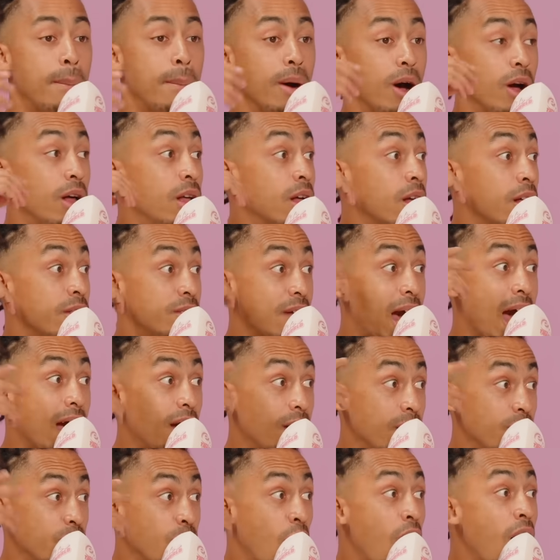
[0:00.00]
But
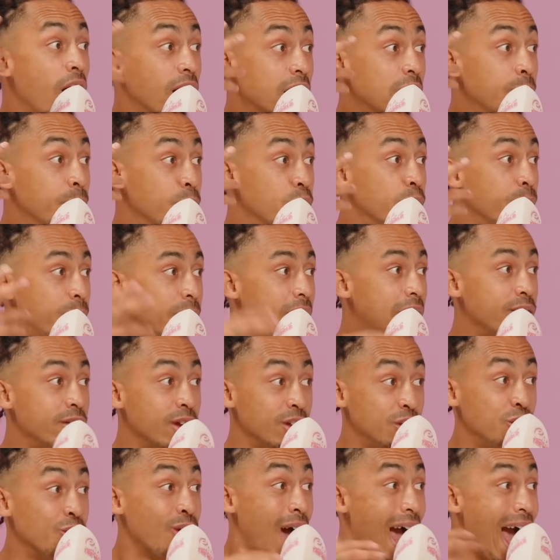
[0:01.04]
that honeymoon
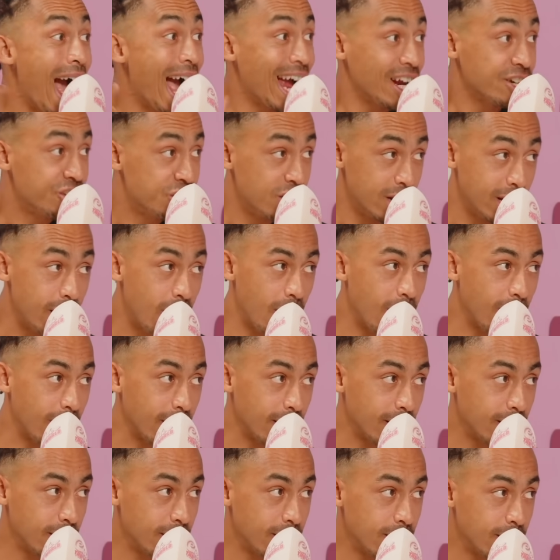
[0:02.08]
period, you're actually high.